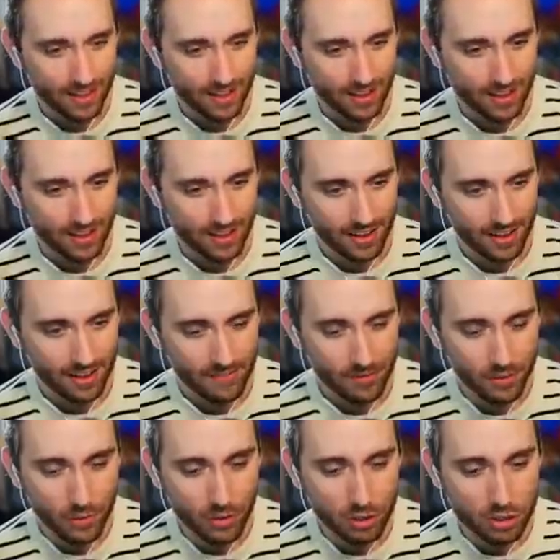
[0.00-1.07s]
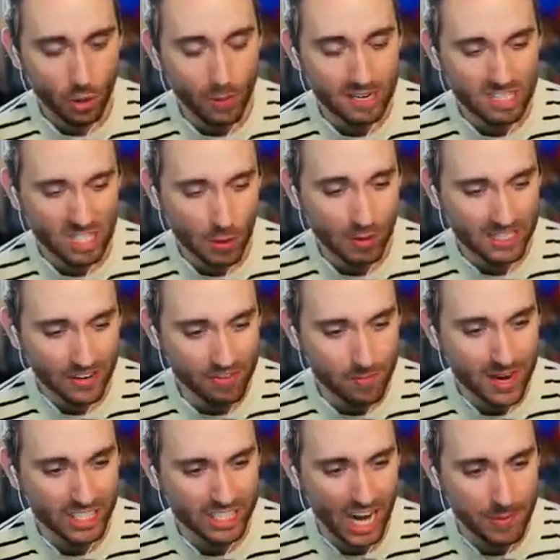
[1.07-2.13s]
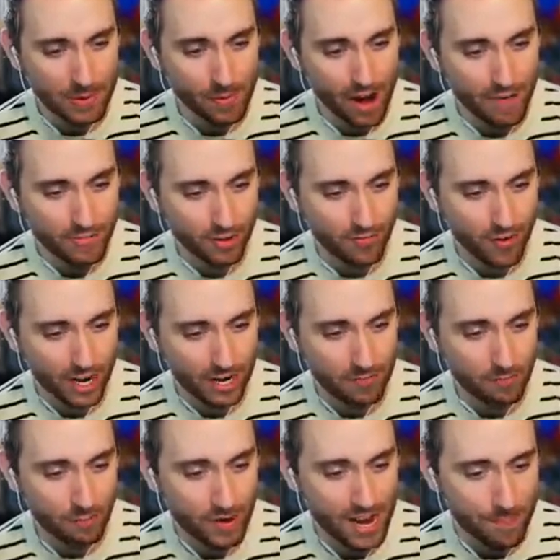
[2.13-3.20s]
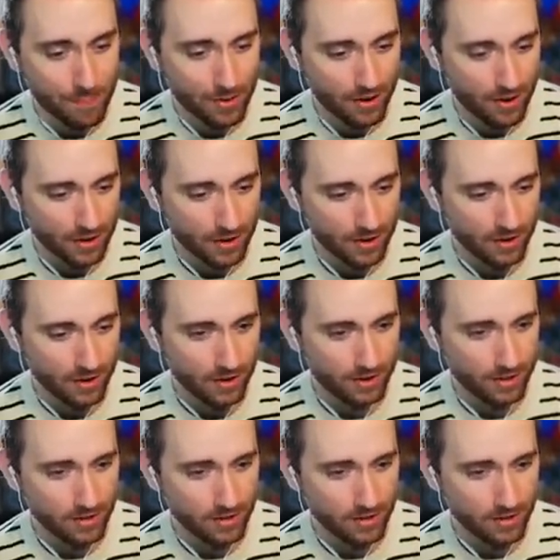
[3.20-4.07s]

Somebody tipped Dude, they're throwing so much information yep. at me right off the like fucking rip. Nobody said.